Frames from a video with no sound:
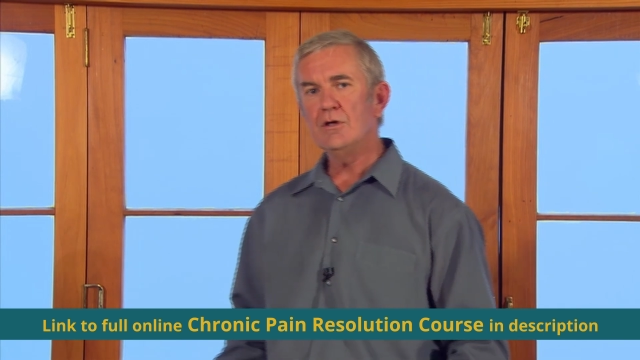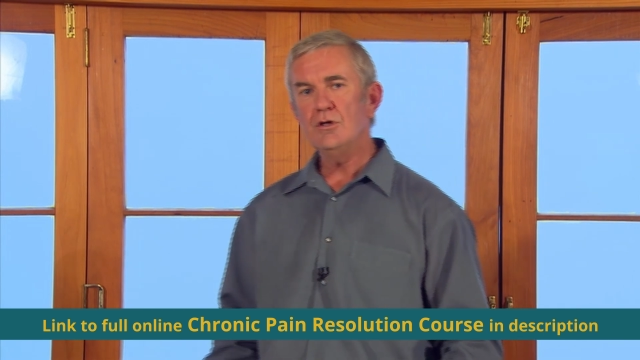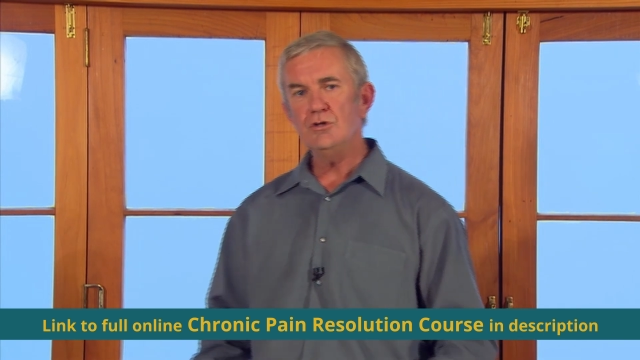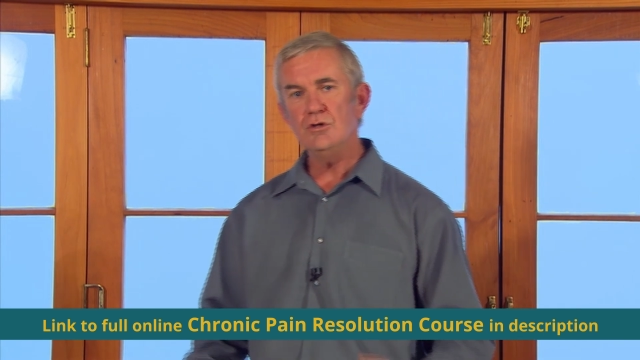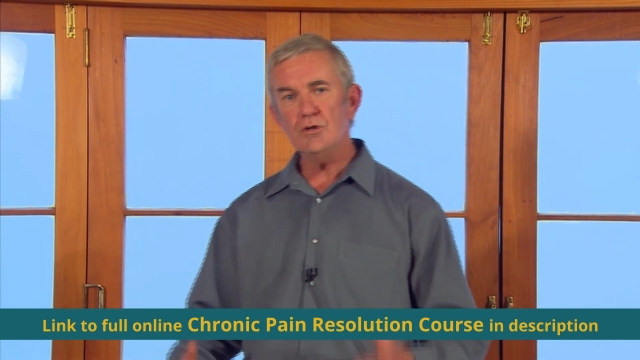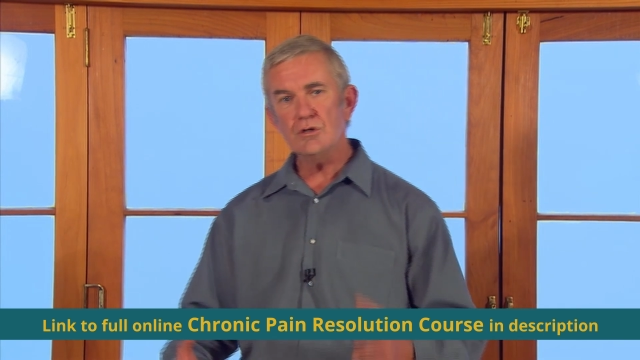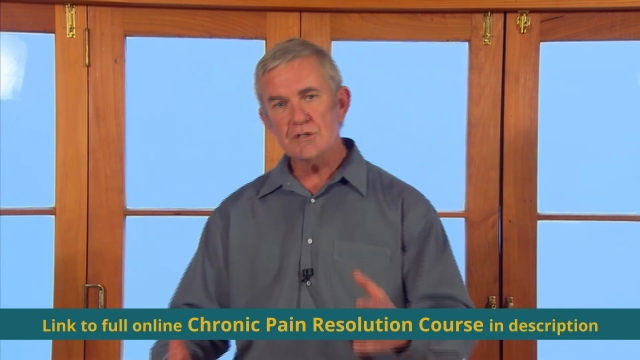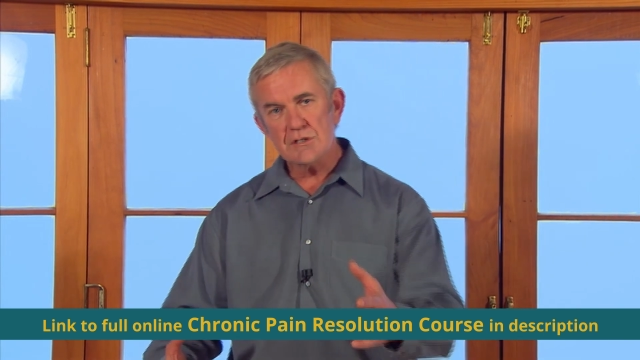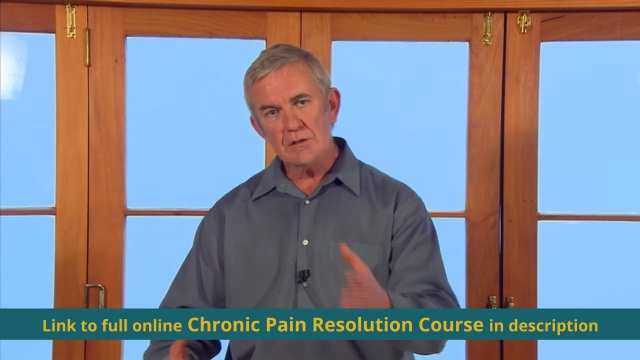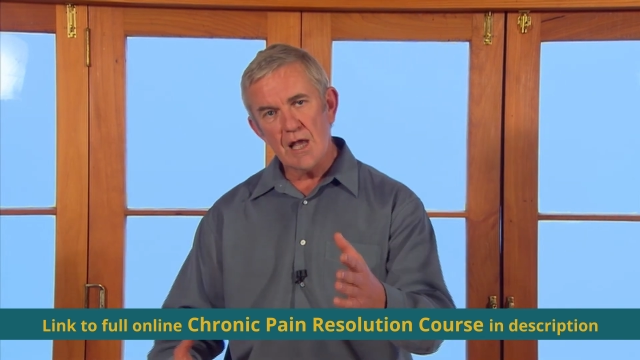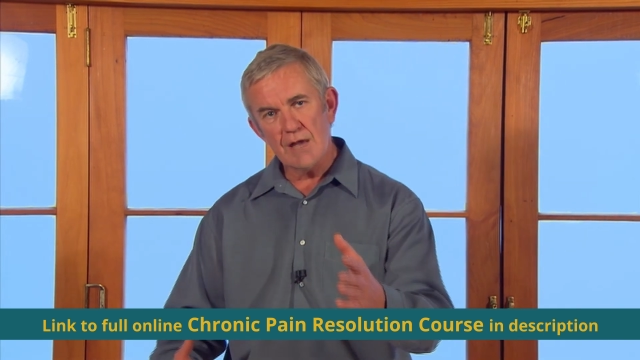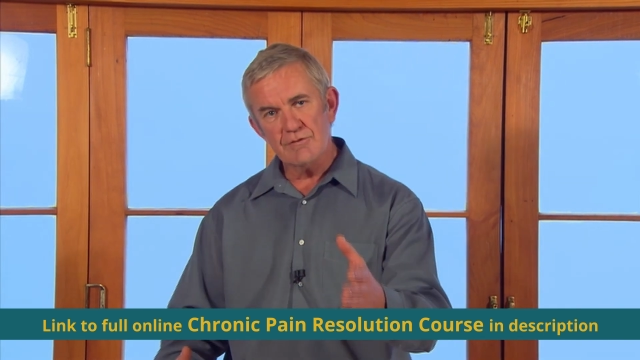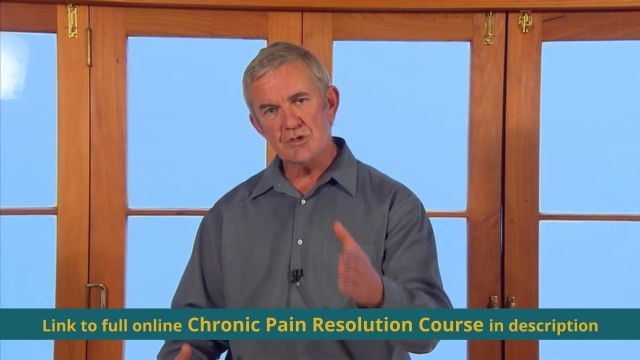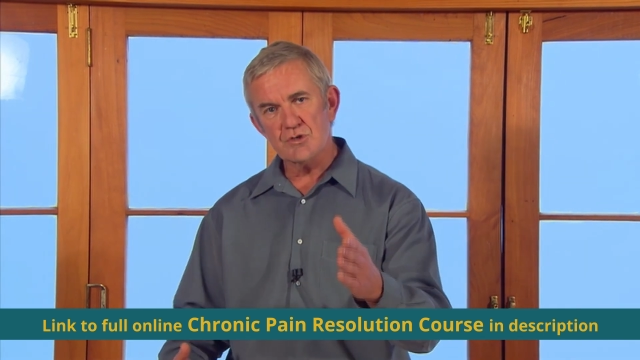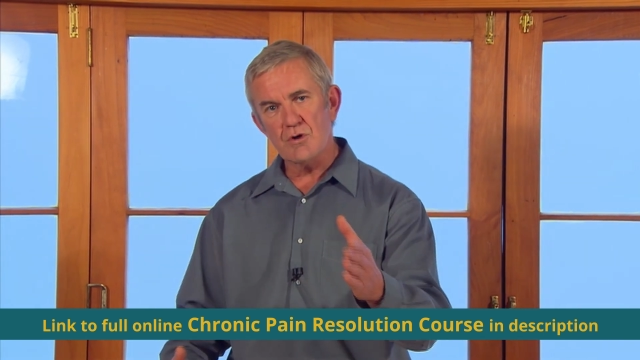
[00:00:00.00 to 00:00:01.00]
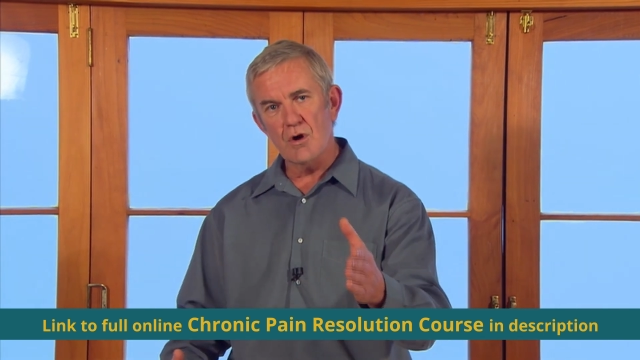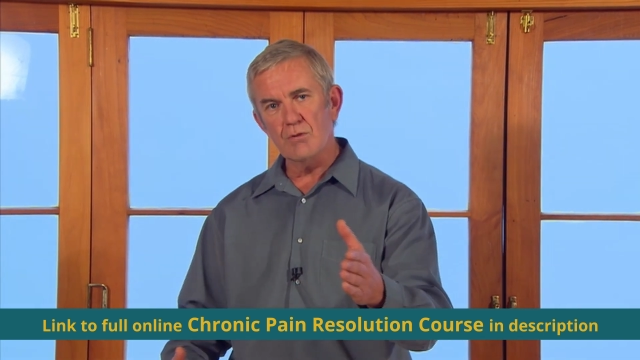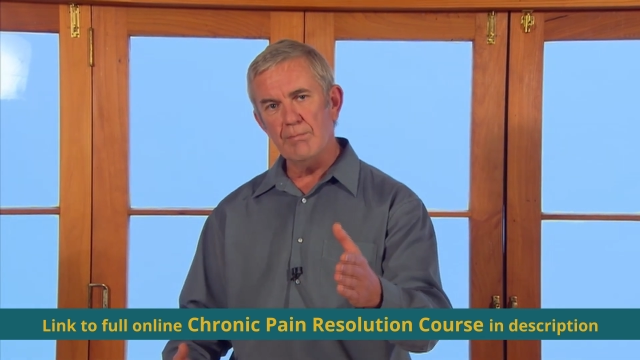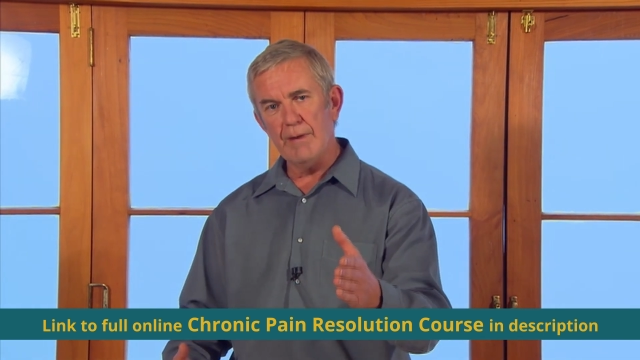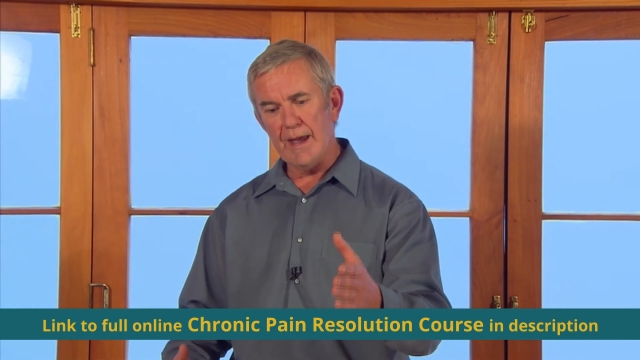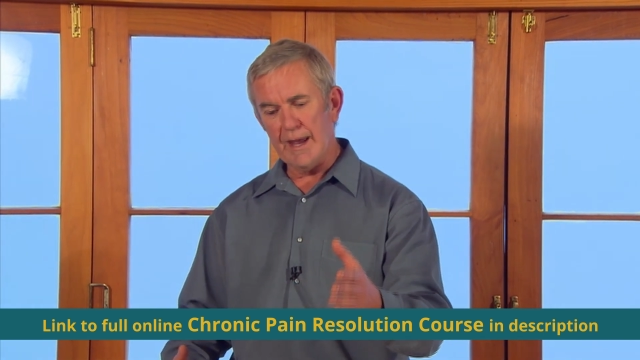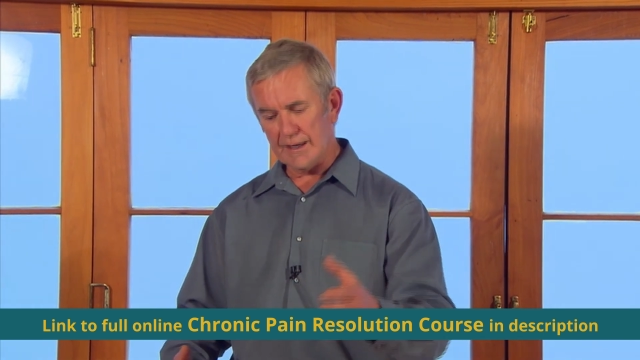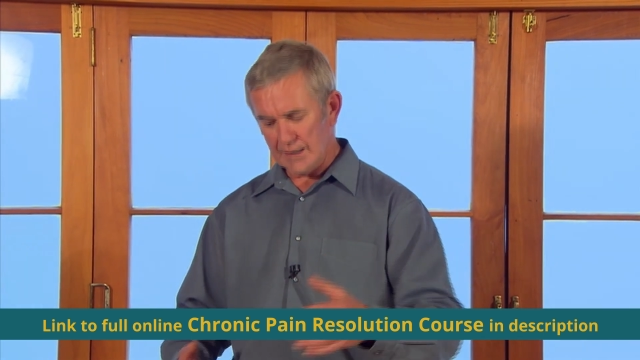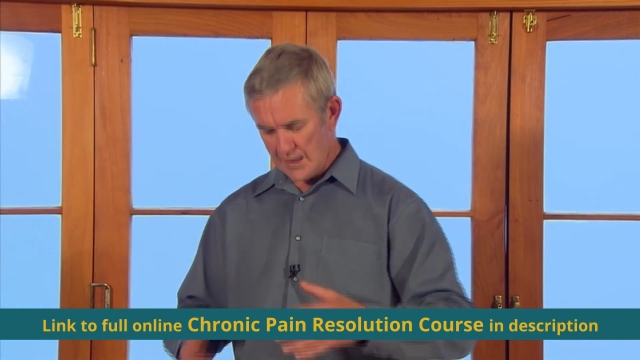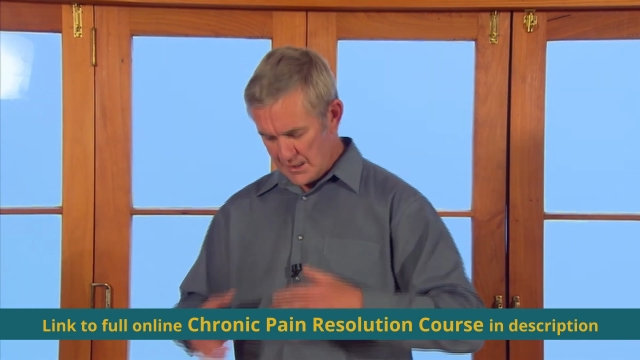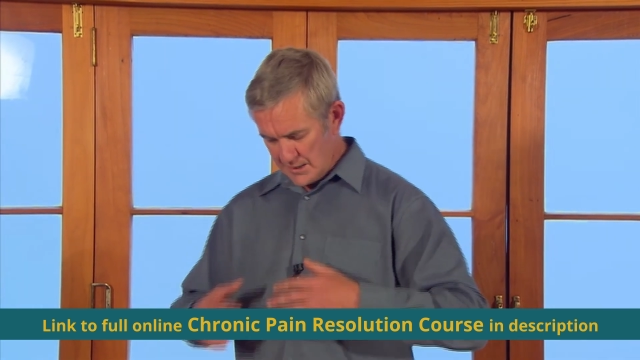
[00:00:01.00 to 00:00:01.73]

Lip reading: you can still have a strong back.